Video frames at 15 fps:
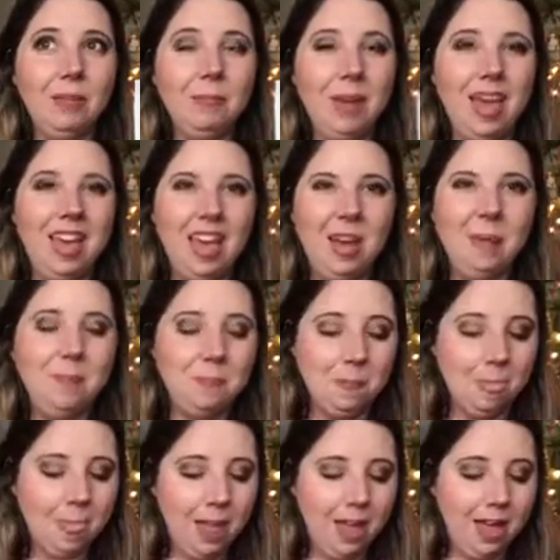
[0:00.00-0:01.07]
makeup,
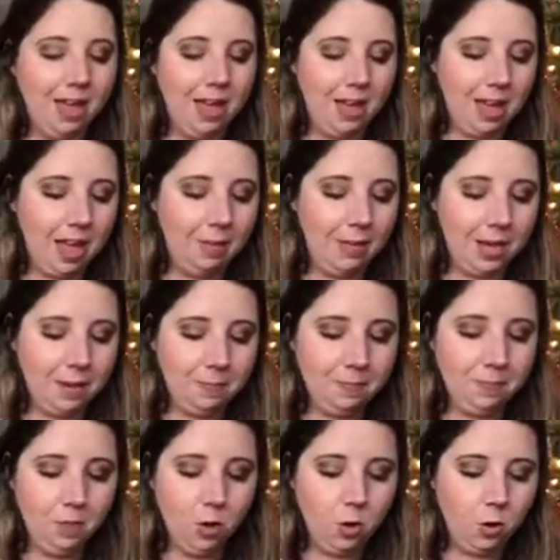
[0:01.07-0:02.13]
I mean,
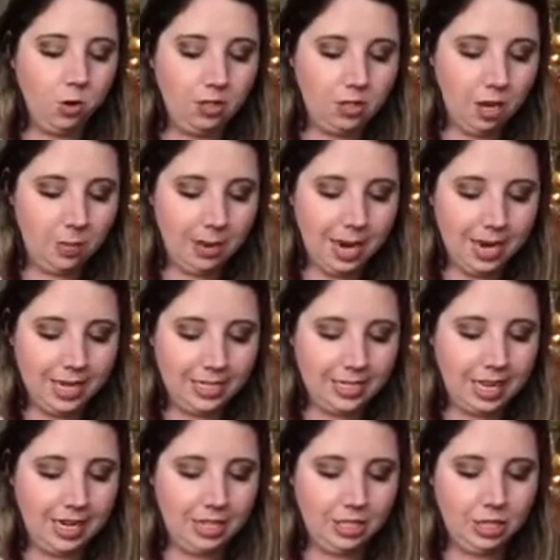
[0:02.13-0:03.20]
Tom and I
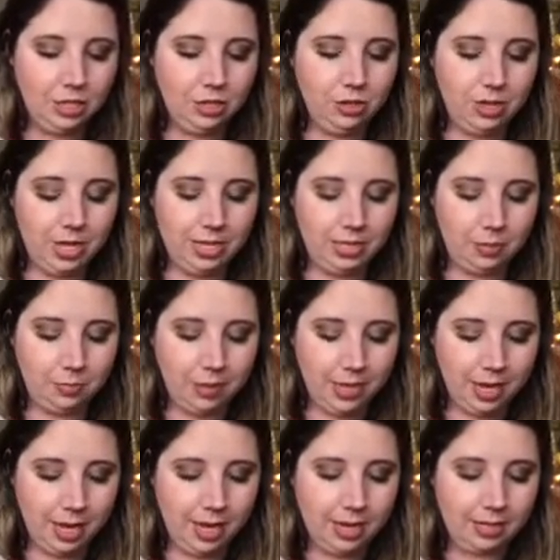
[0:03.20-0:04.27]
decided to do this
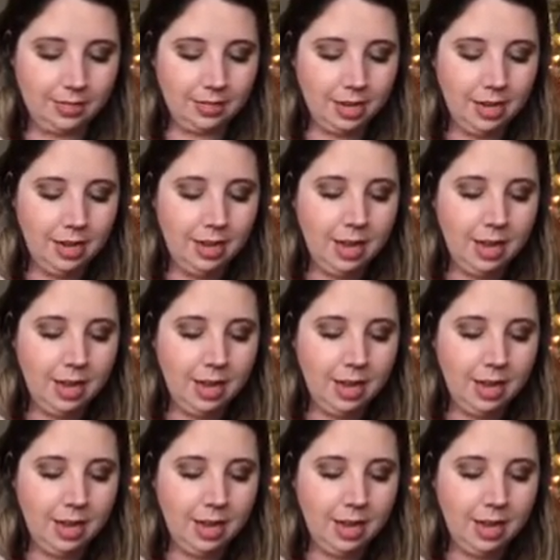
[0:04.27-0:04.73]
because